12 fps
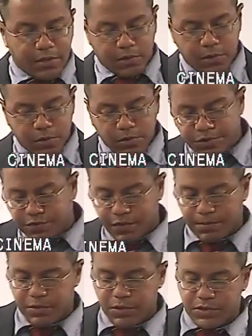arose
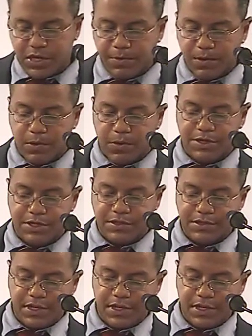from two separate origins.